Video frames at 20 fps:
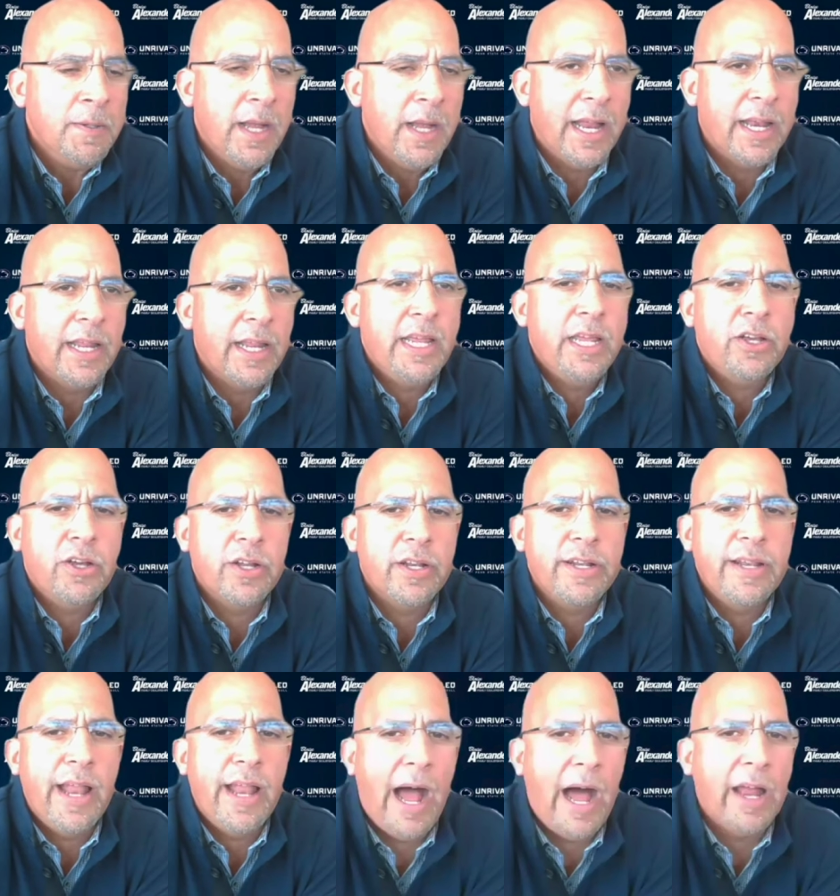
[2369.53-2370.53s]
And he could
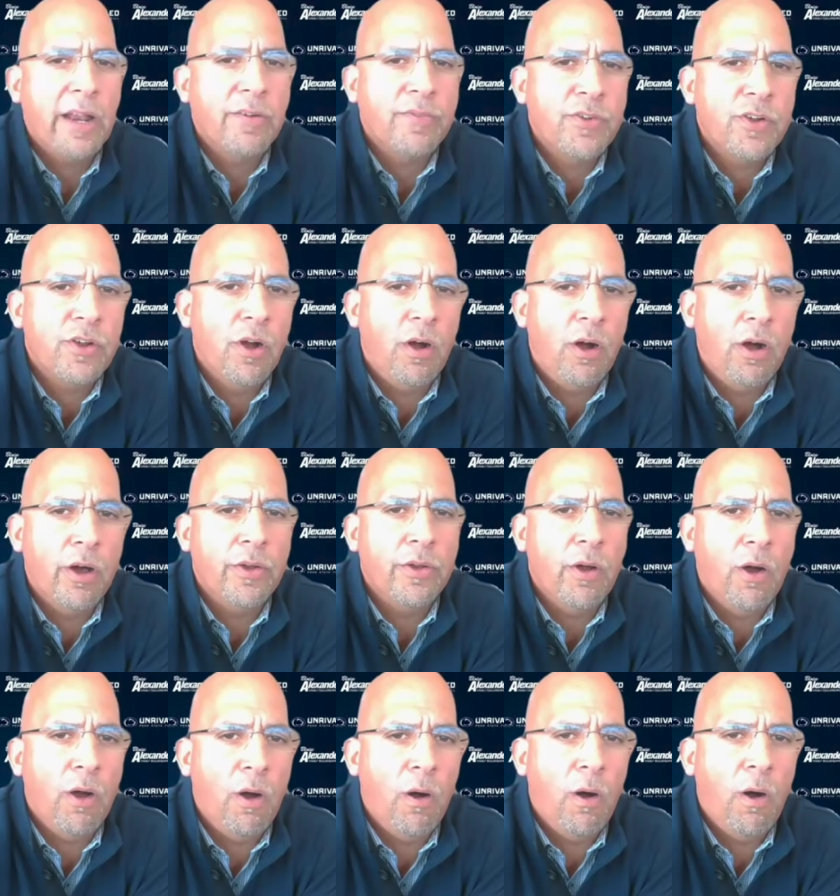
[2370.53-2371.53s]
not have gone
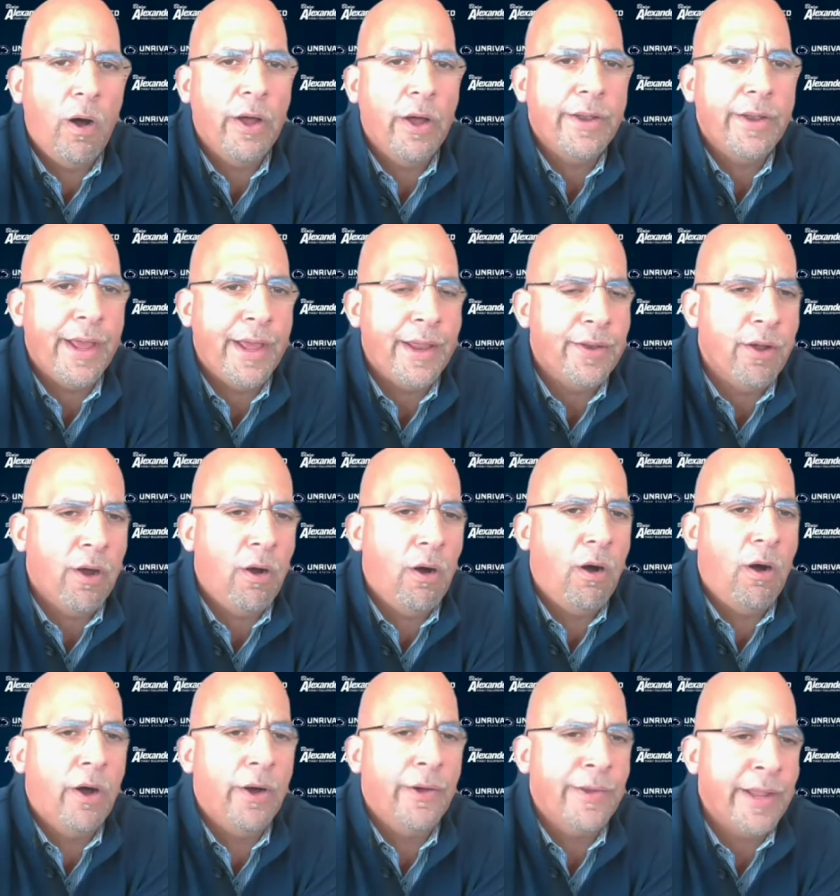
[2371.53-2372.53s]
on and
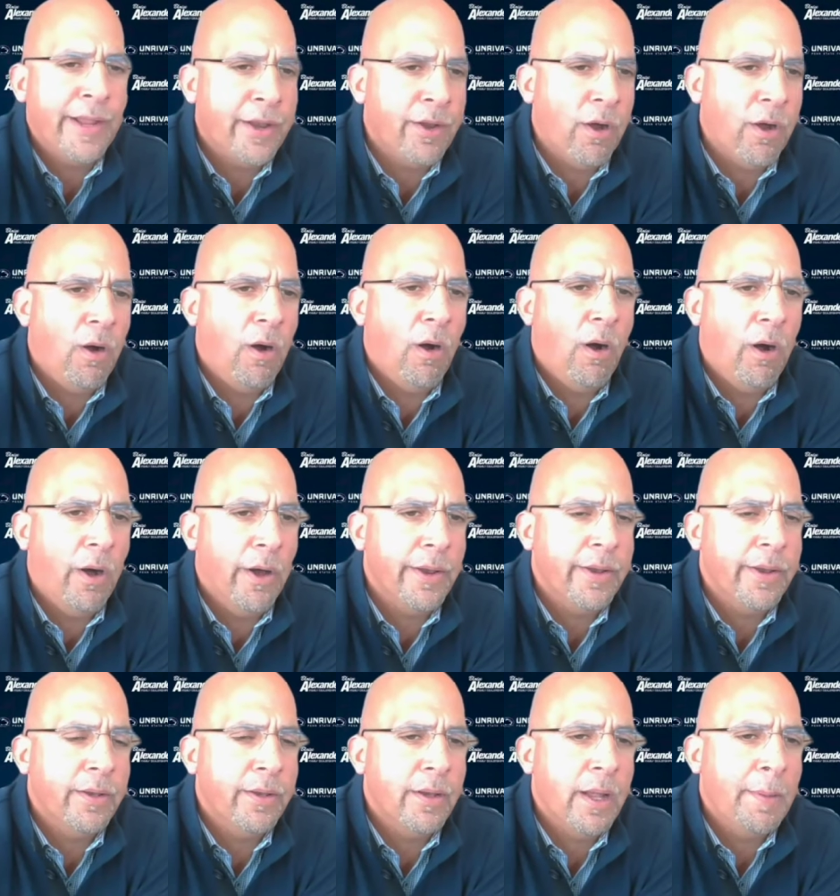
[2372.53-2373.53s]
on and
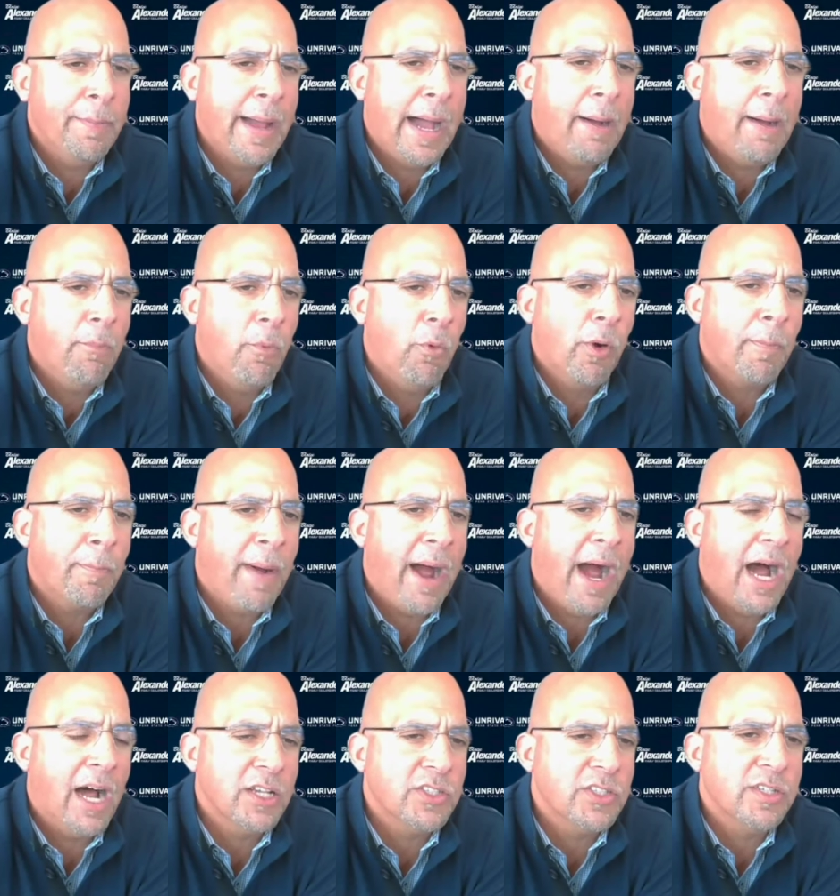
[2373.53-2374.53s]
on about more
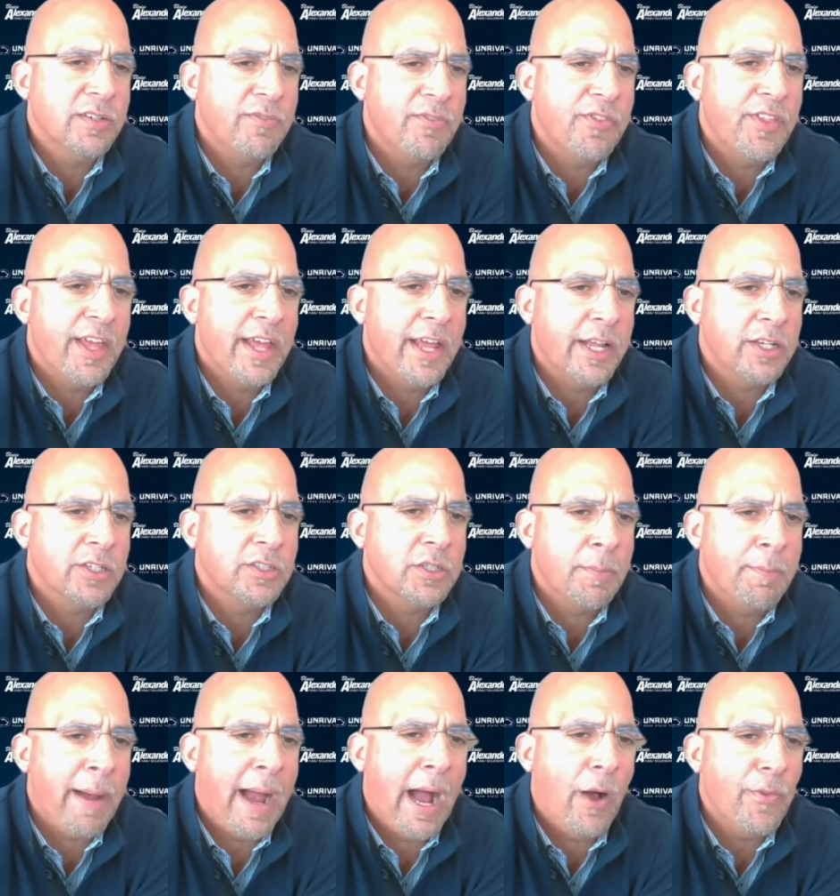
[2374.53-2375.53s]
positive things
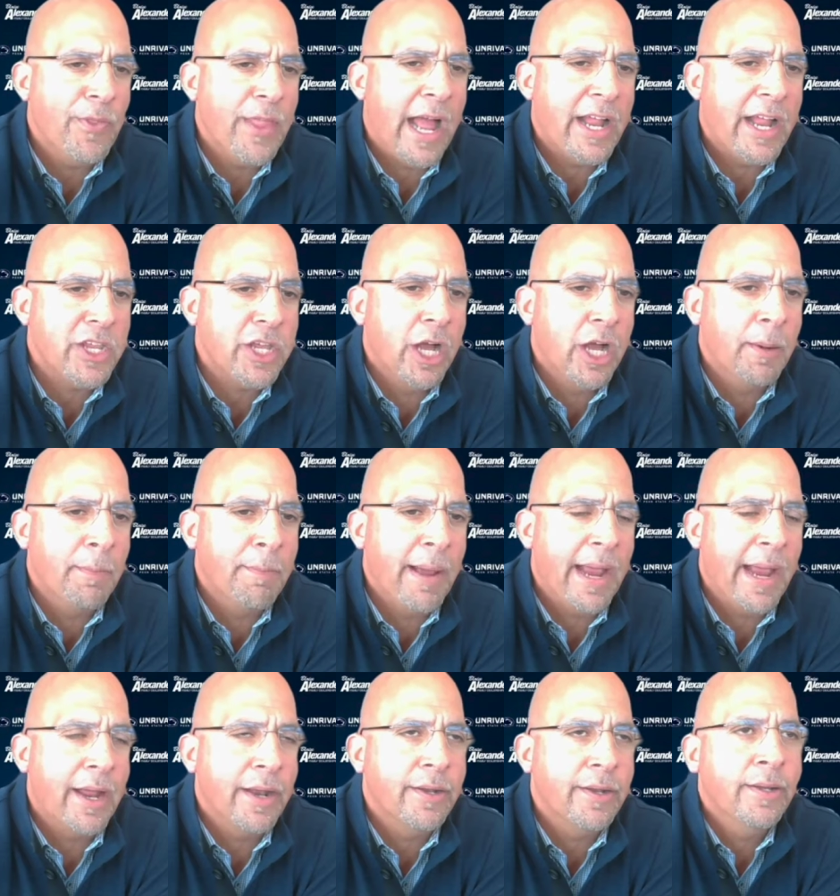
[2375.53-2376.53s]
about that young
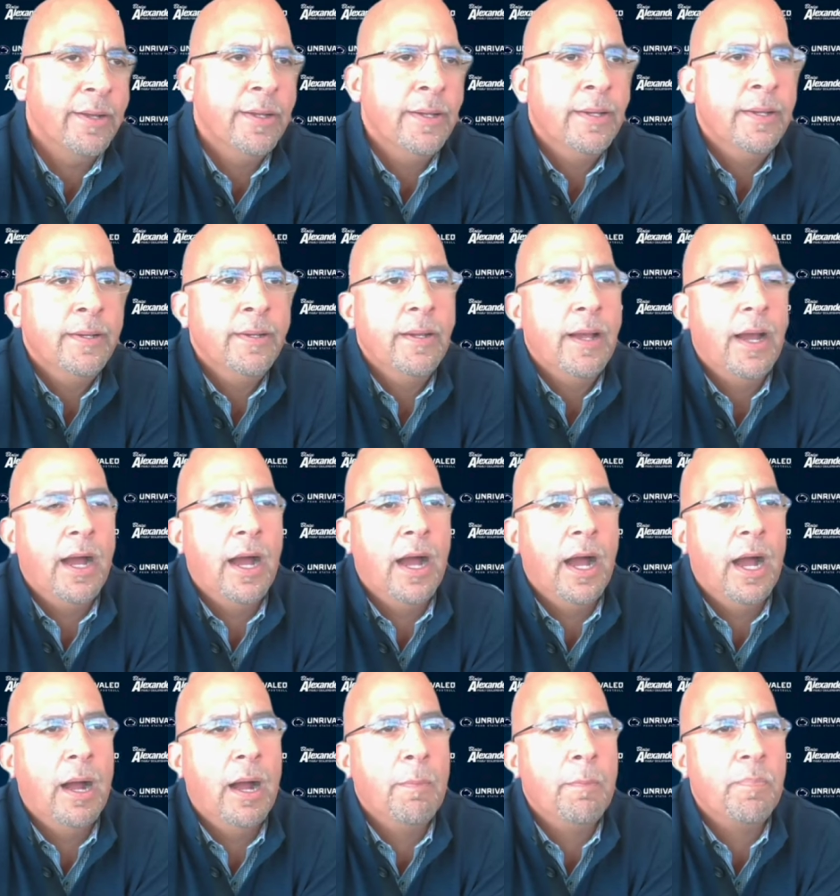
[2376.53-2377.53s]

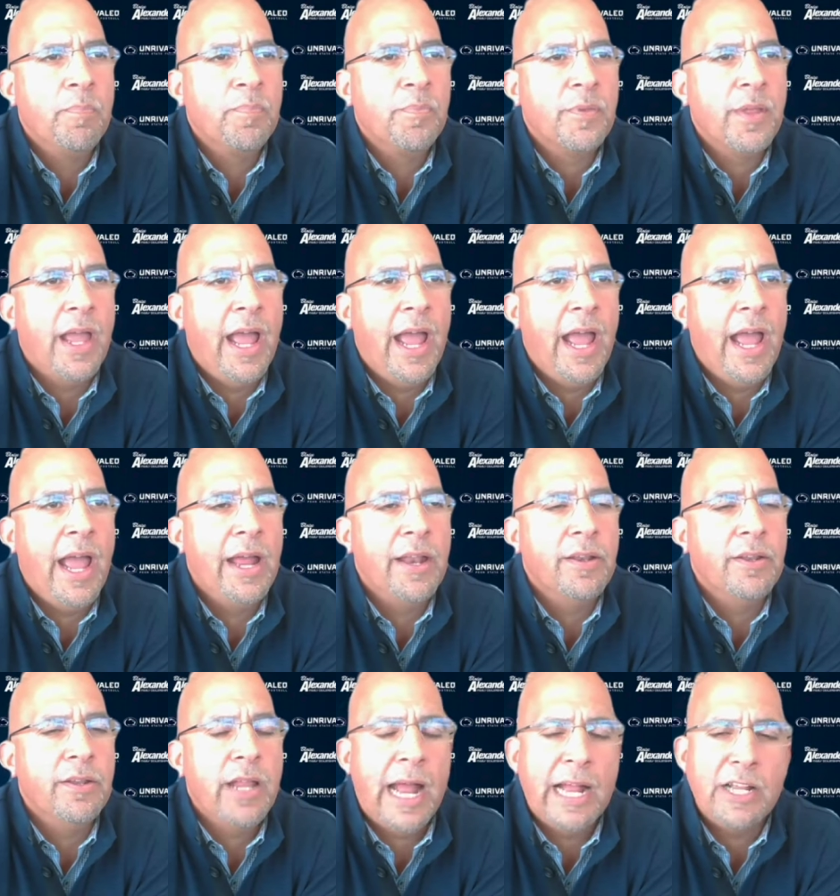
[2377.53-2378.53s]
man.
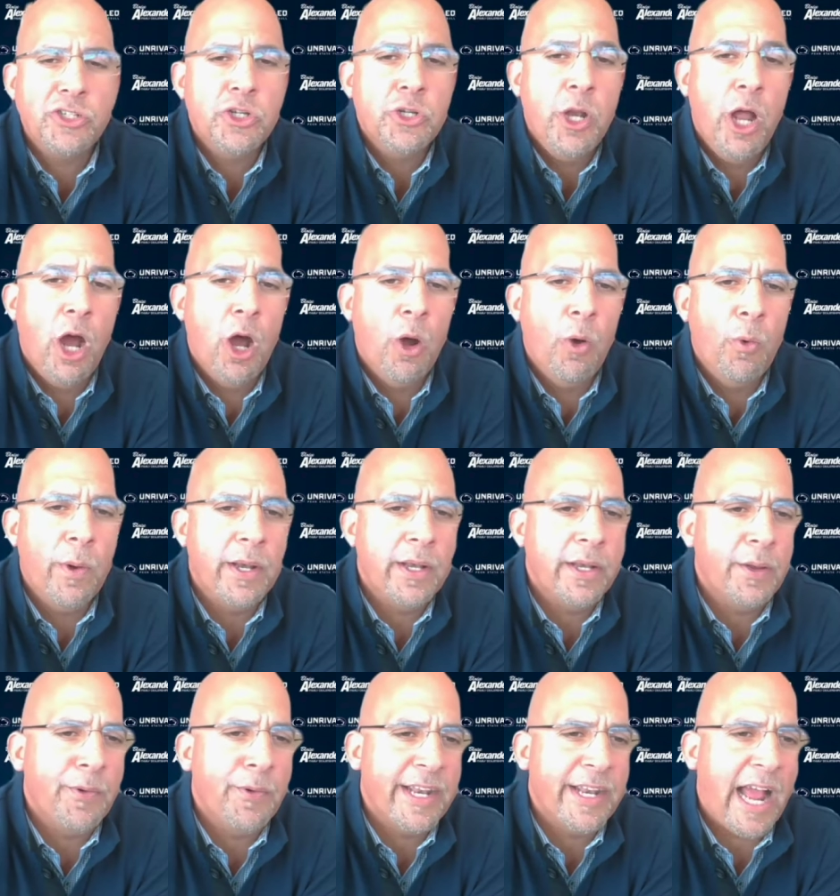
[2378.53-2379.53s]
And as you know,
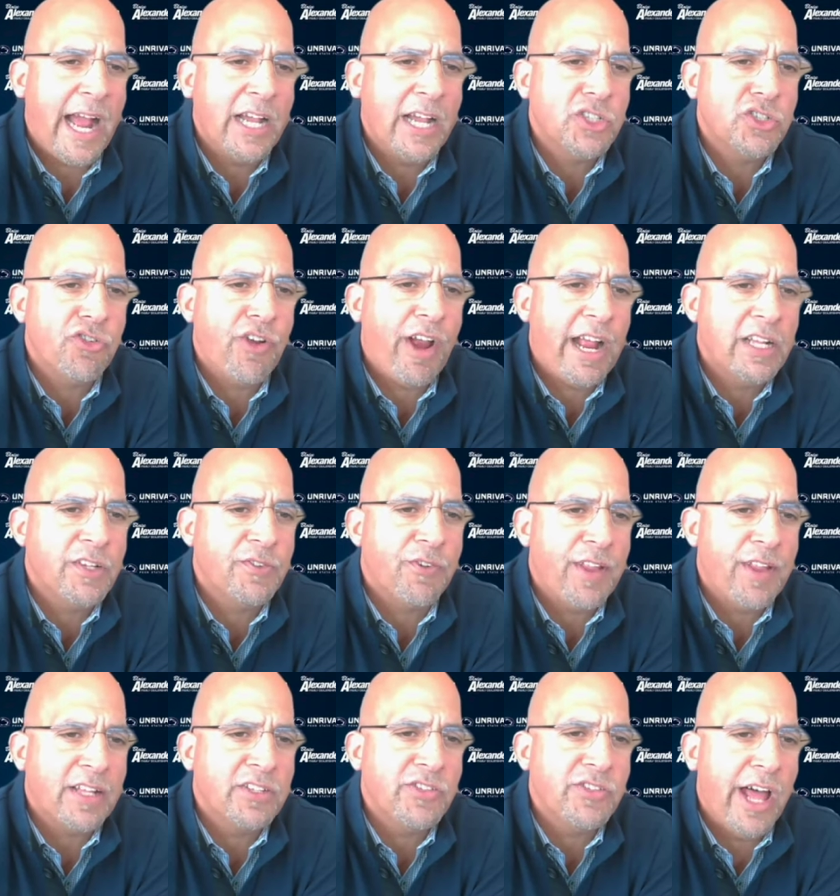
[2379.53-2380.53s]
when guys transfer,
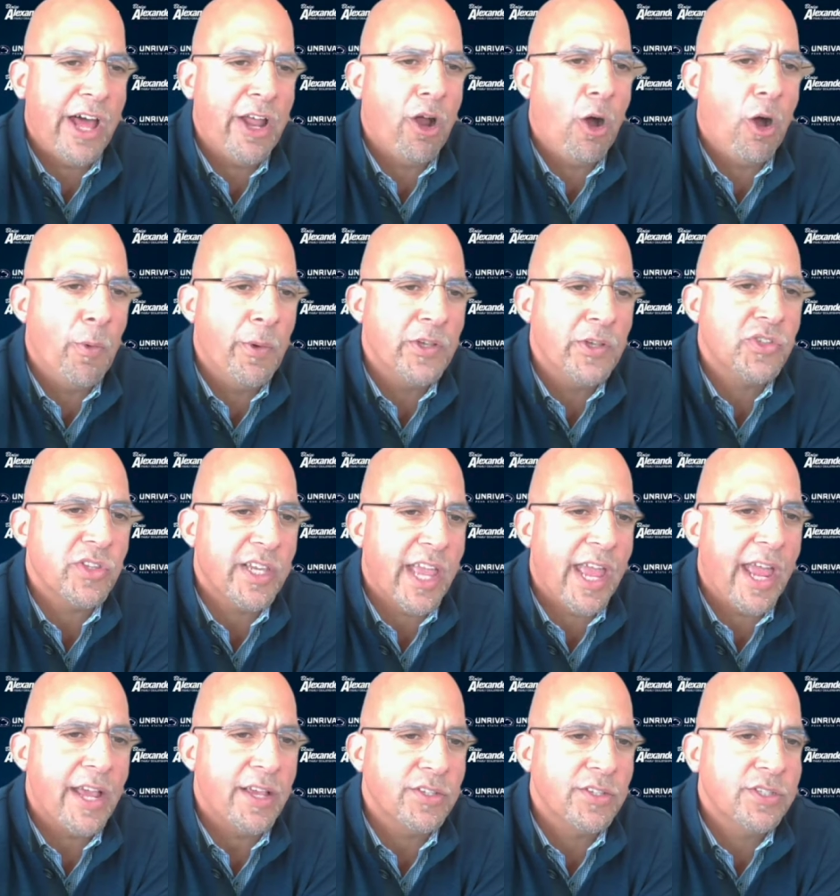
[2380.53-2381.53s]
that's not always the
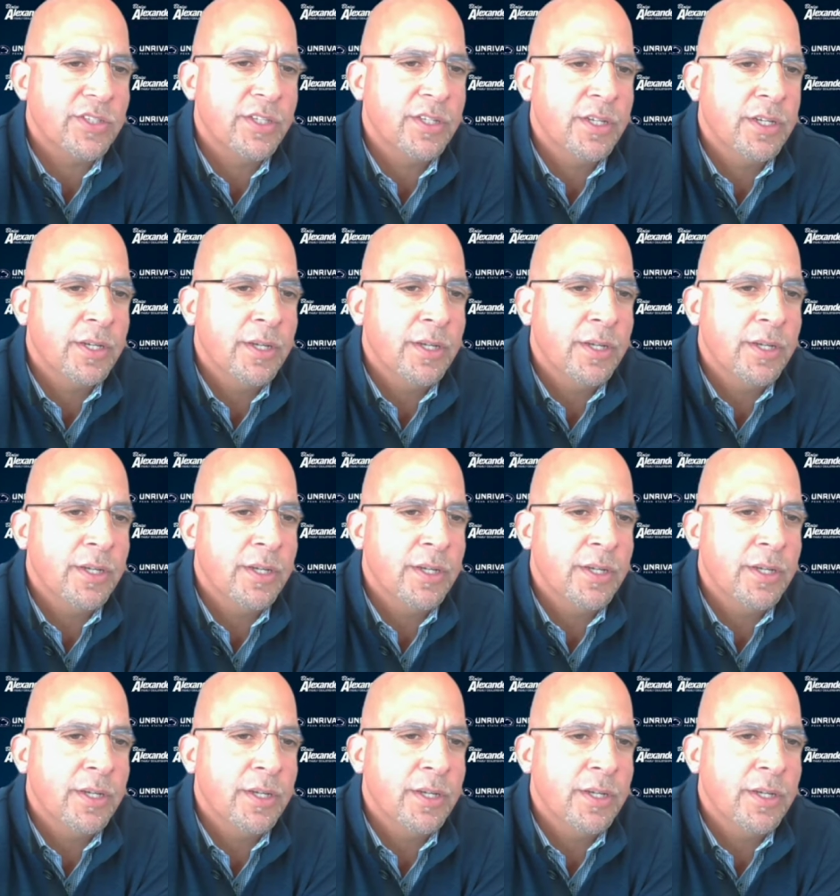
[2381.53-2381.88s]
case.